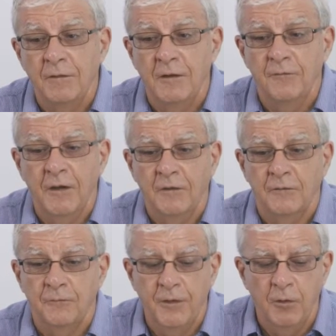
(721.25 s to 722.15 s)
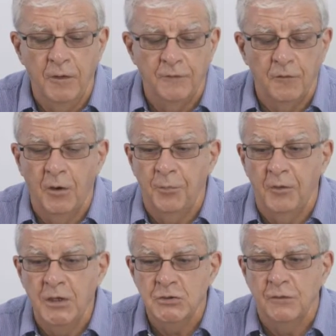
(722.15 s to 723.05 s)
the effects of various
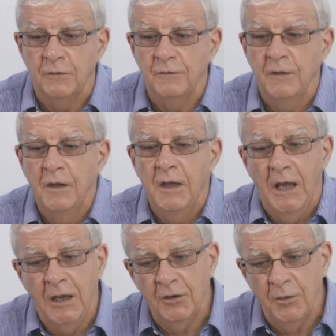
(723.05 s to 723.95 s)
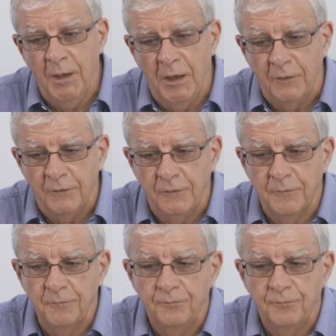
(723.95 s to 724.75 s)
operations and commands.